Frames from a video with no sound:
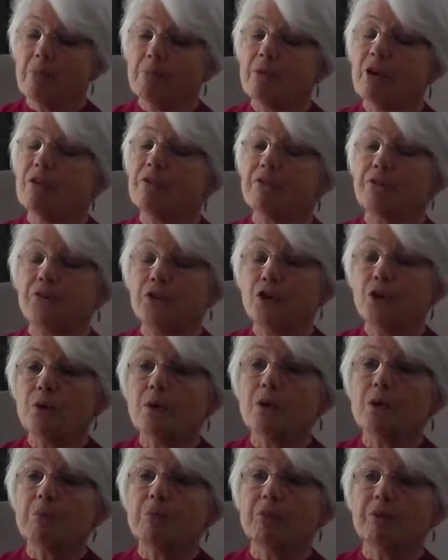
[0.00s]

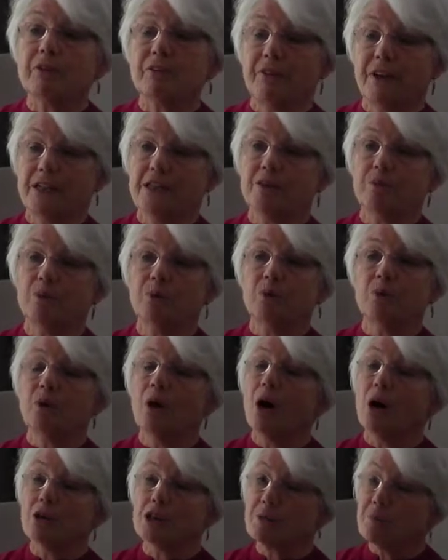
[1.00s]
fewer preventable
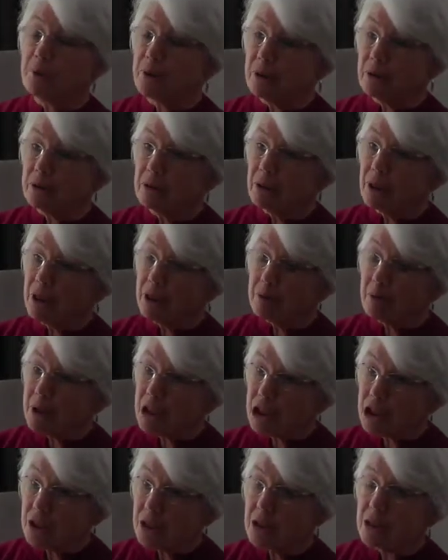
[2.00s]
hospital
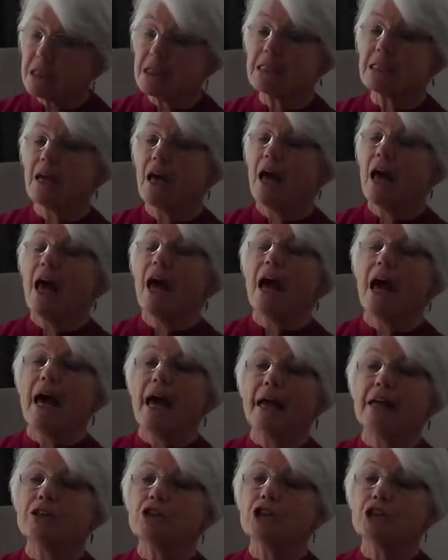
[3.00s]
admissions,
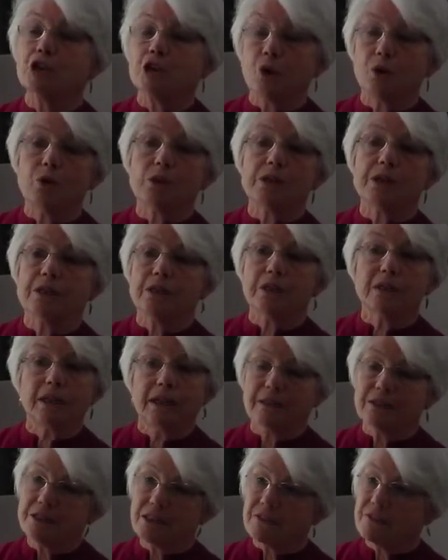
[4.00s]
and shorter
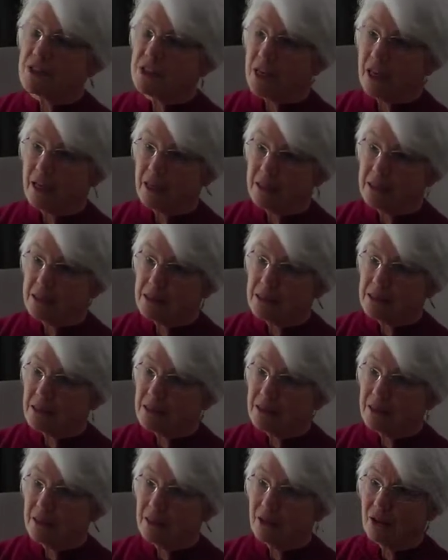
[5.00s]
lengths of stays
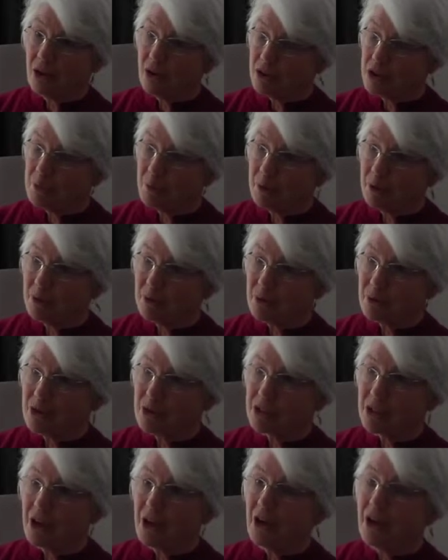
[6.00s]
in
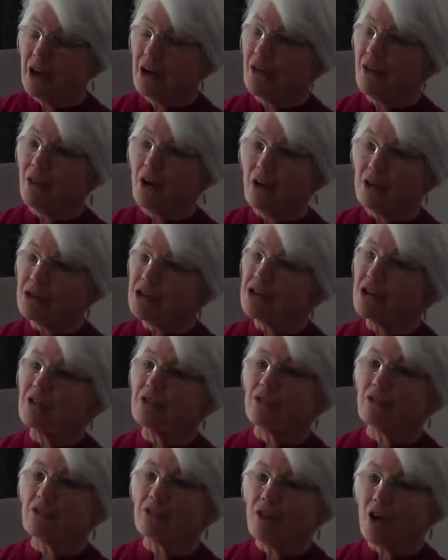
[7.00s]
hospitals. Those
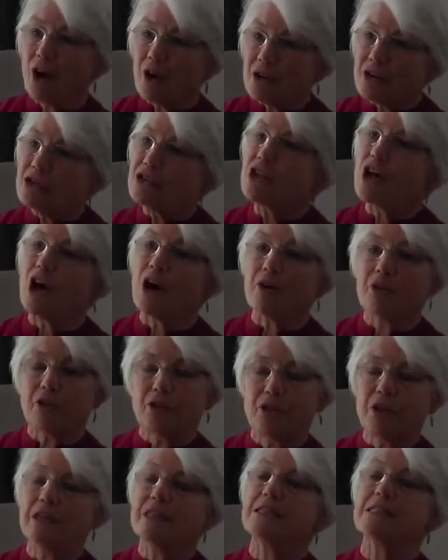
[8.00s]
are
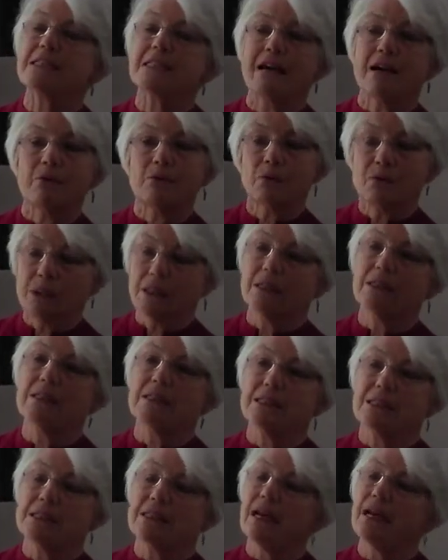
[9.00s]
things that really
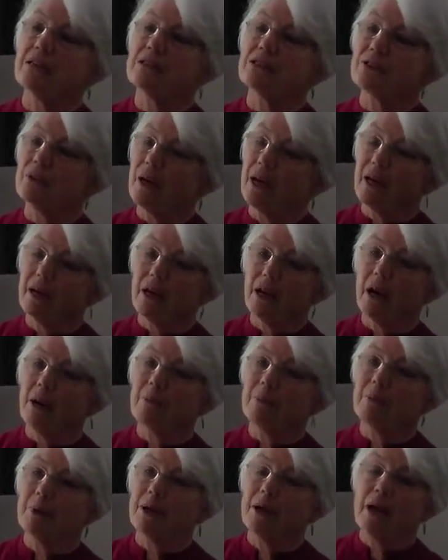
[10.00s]
start to add up.
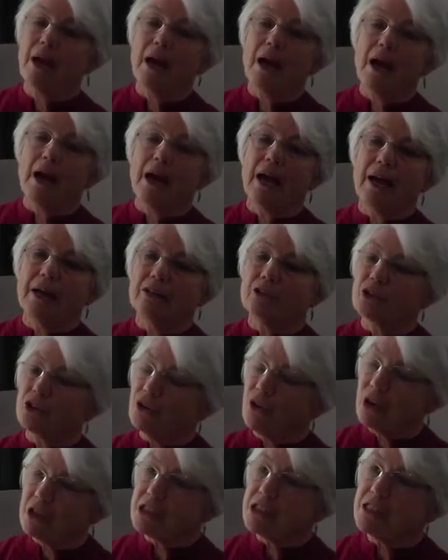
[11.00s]
And
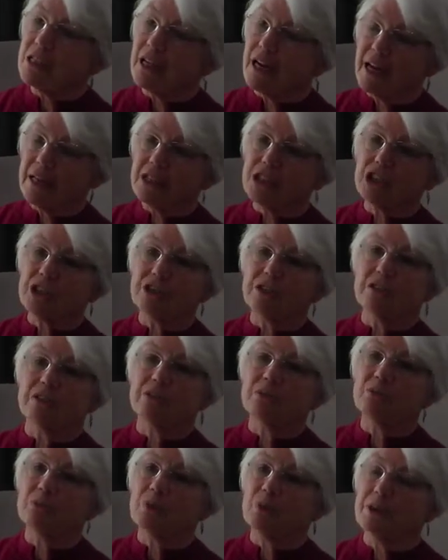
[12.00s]
across the
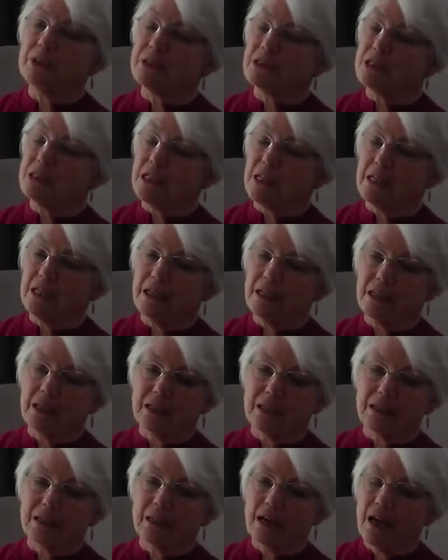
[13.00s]
nation, we're
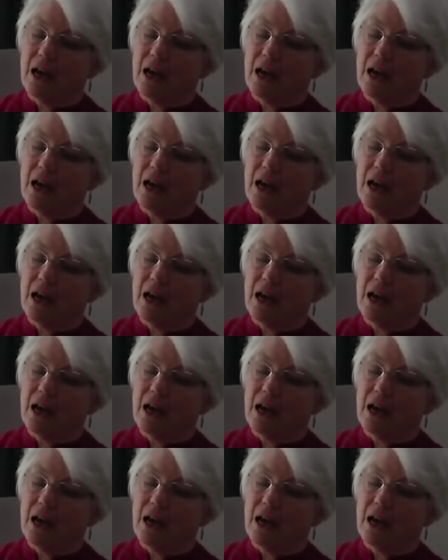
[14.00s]
seeing